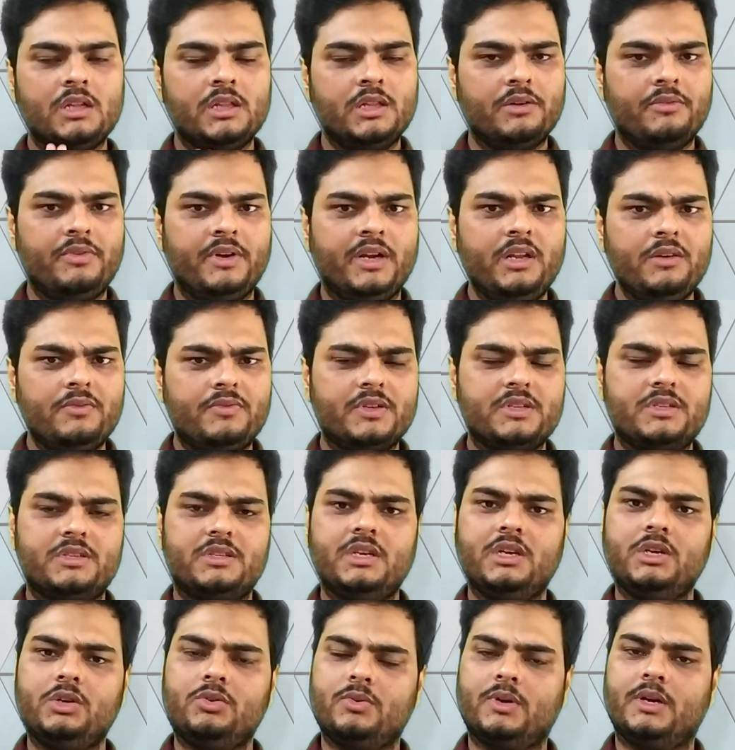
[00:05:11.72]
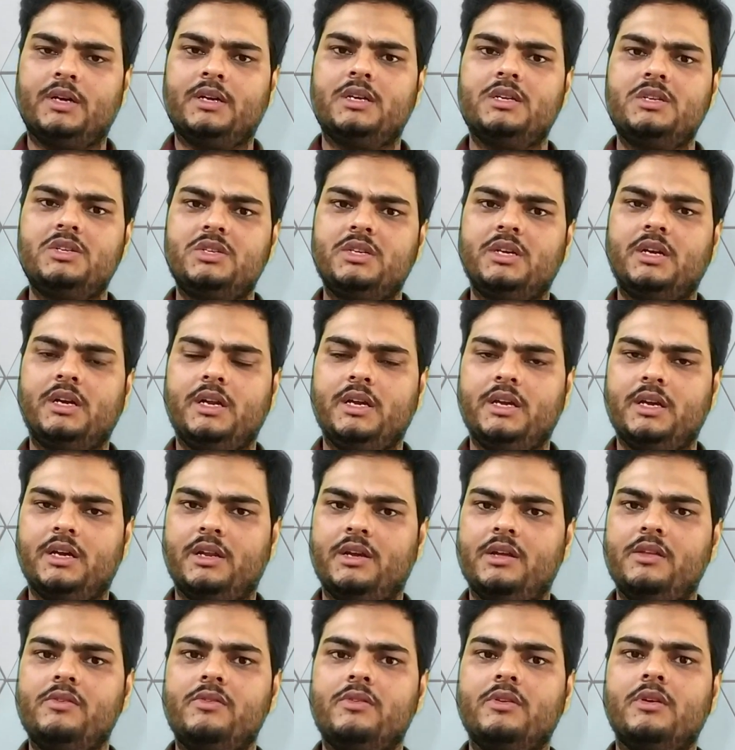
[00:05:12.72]
The very first thing to understand
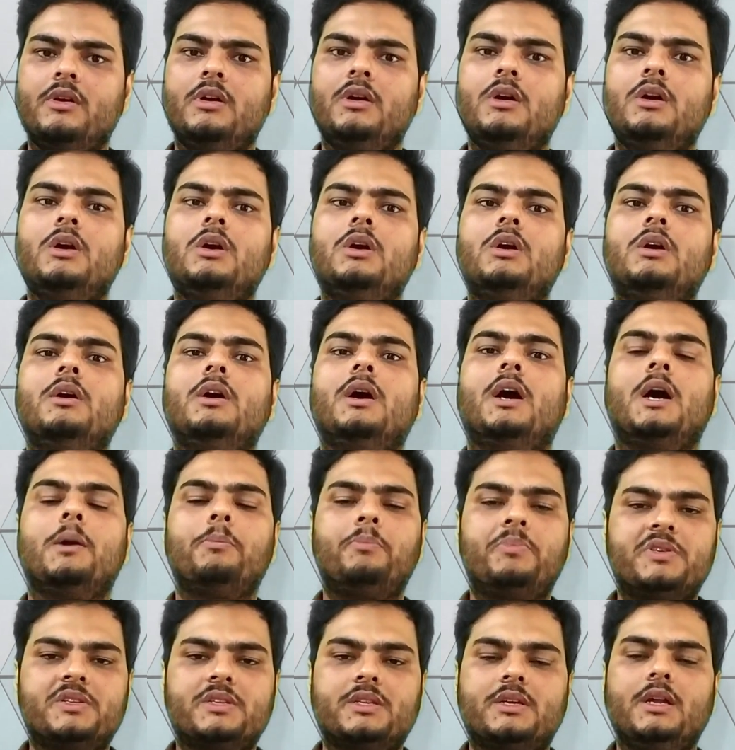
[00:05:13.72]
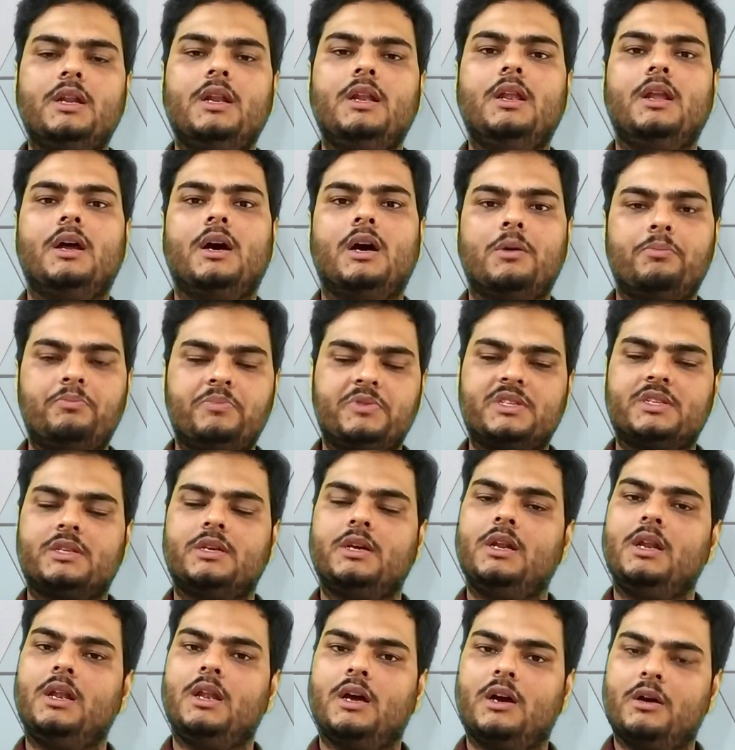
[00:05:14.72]
here is, upskill,
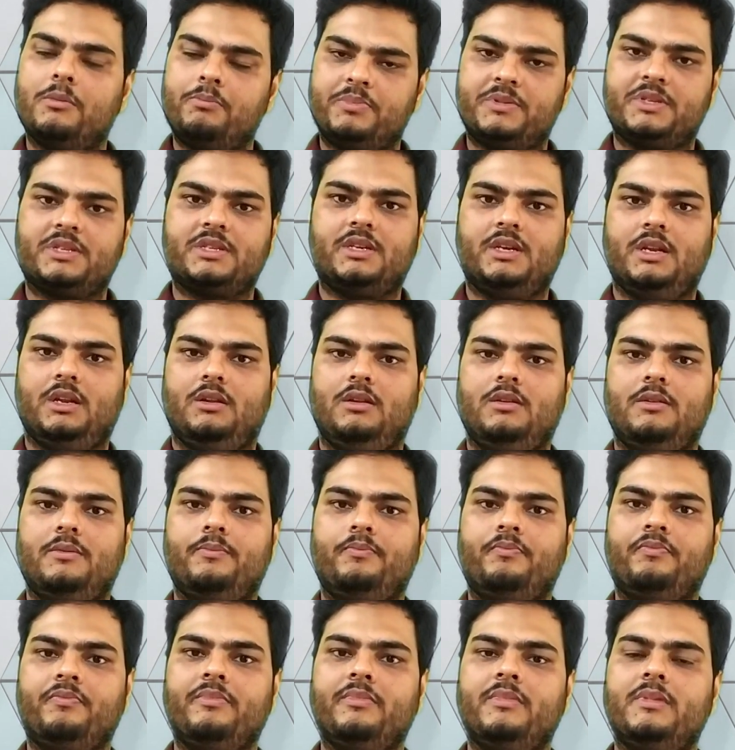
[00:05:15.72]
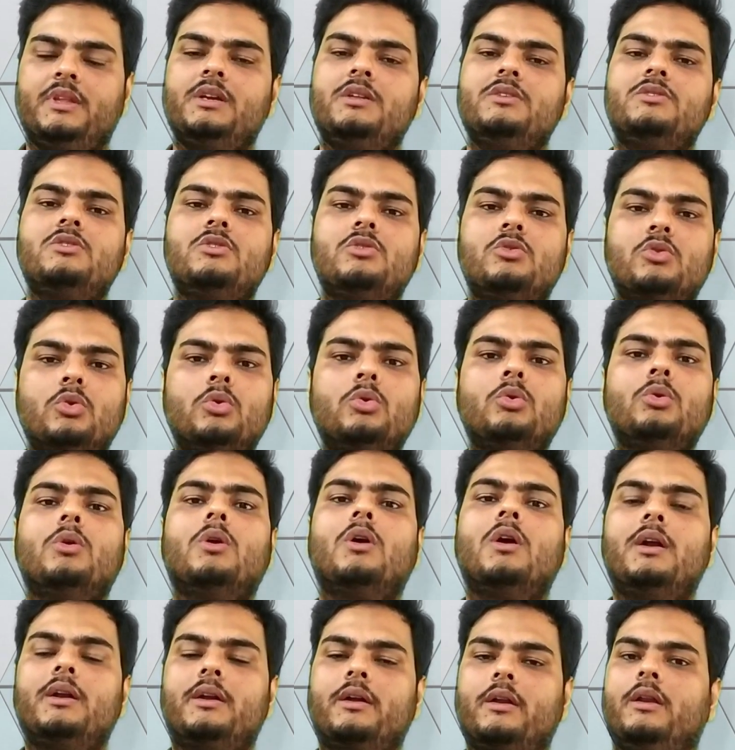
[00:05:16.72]
upskill, upskill. There is no
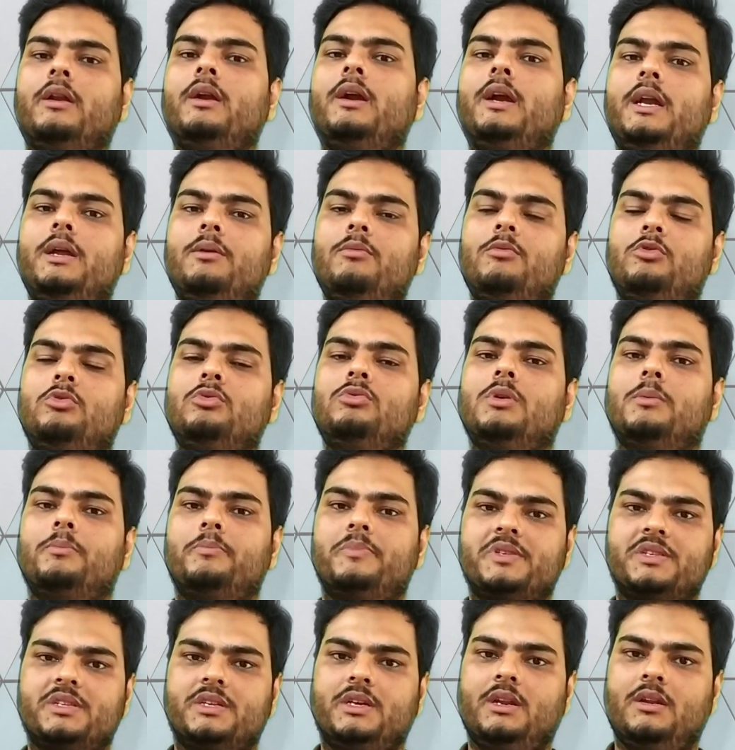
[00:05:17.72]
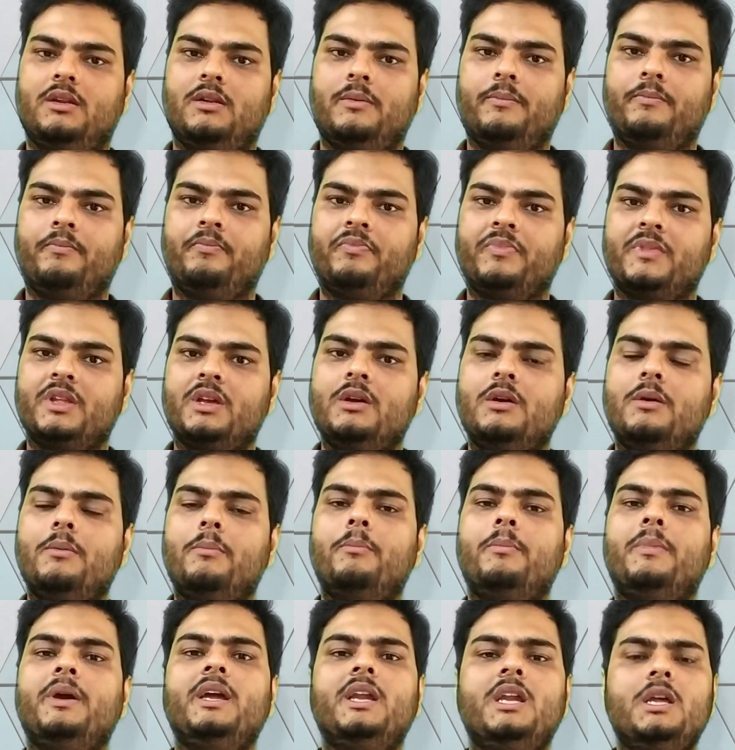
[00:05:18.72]
alternative to upskill.
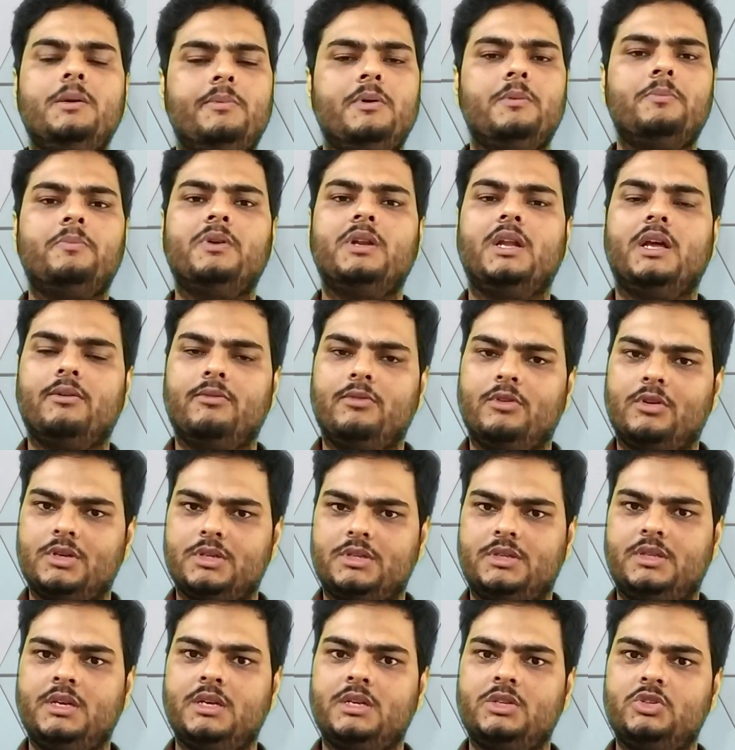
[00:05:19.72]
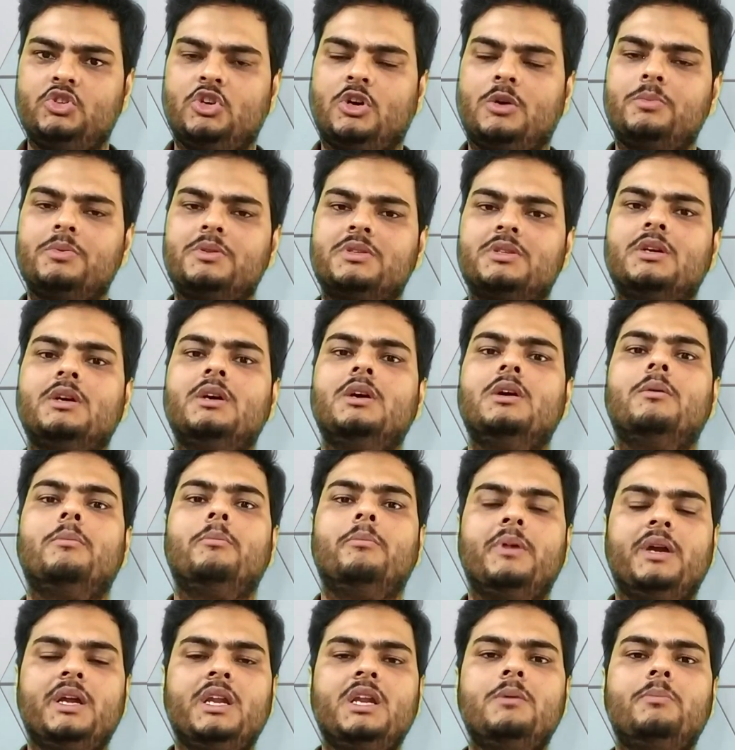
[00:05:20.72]
Many people have lost their jobs.
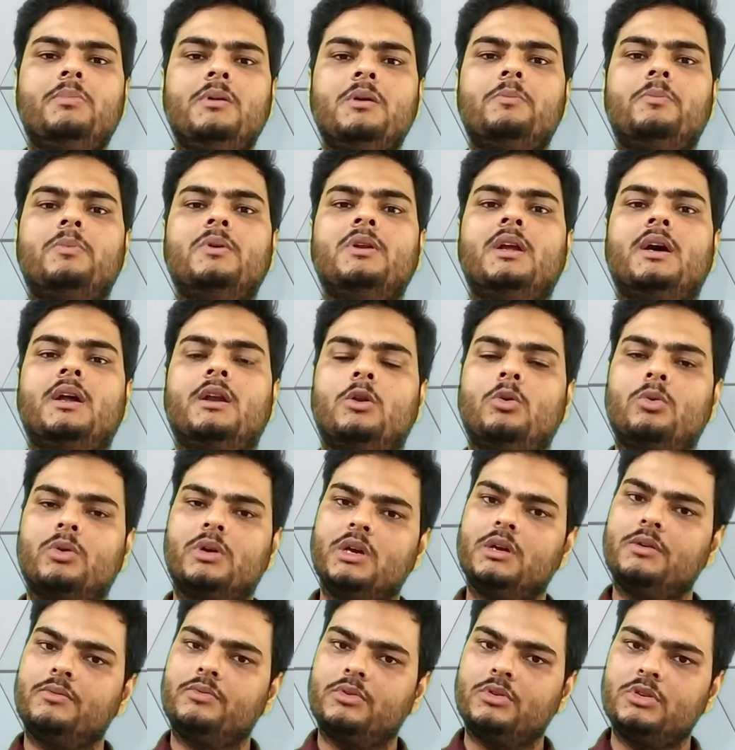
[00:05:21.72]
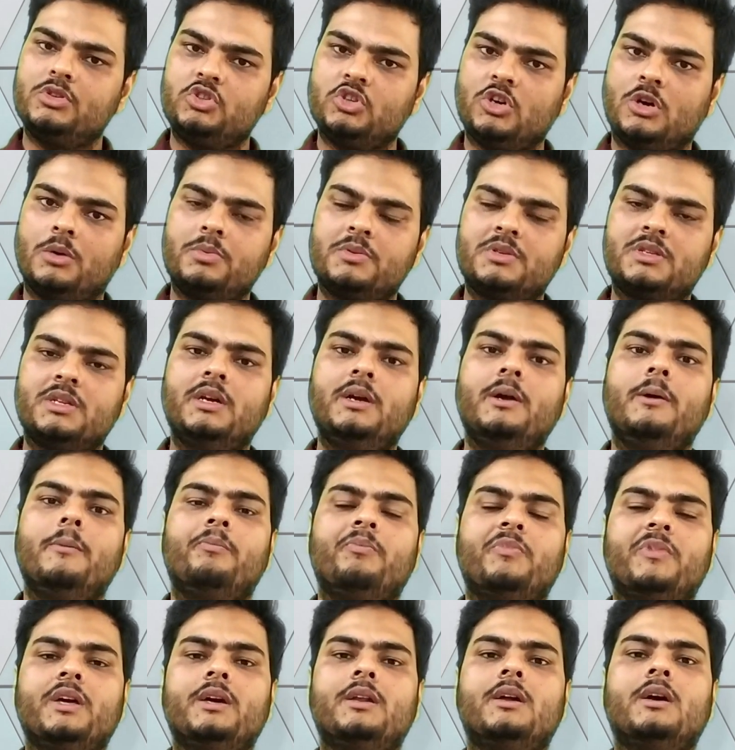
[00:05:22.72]
Many people are looking for jobs.
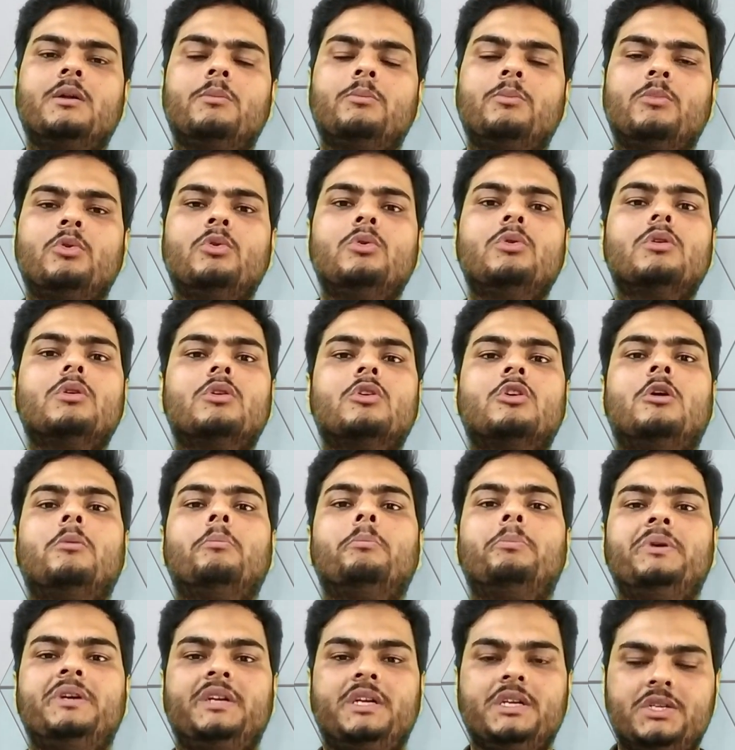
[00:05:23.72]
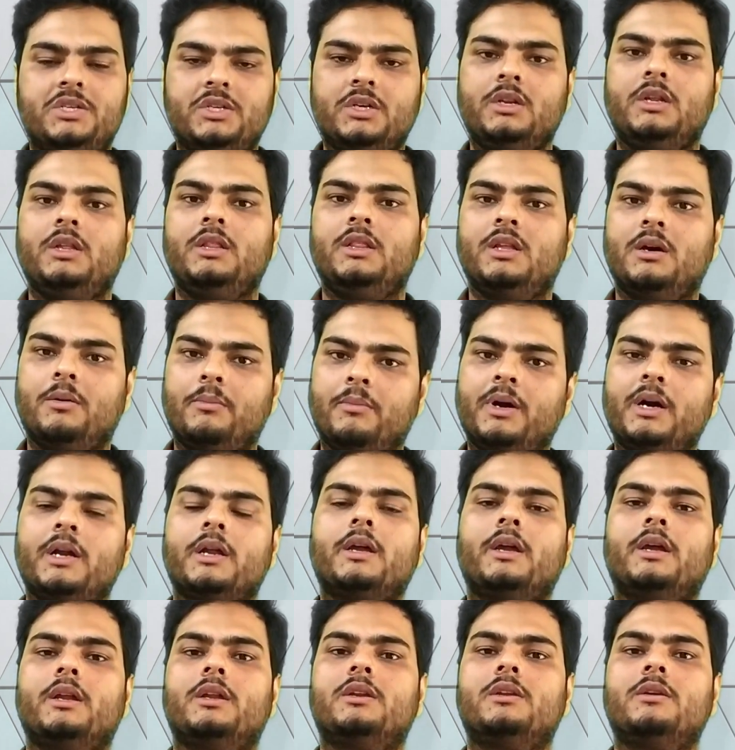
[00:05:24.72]
There are more competition in the
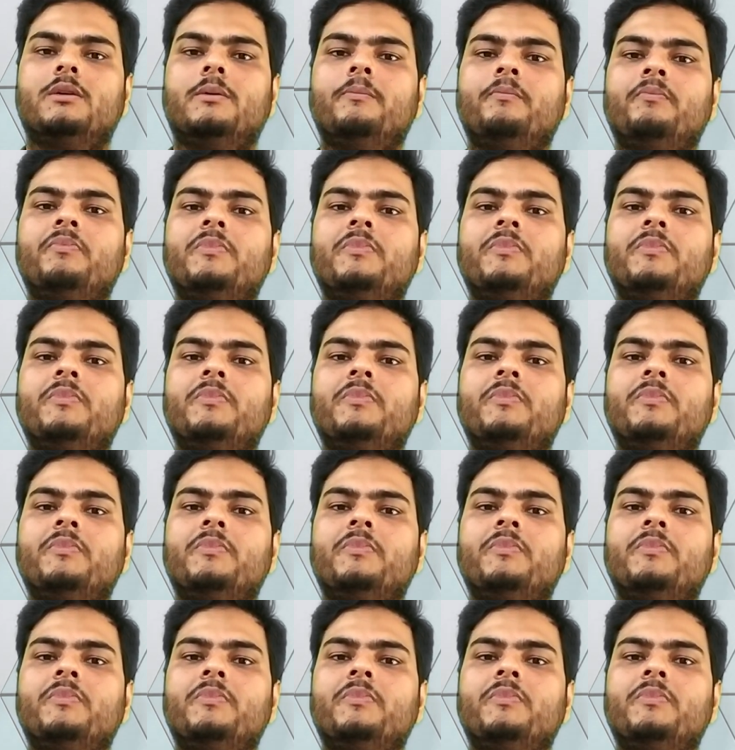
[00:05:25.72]
market.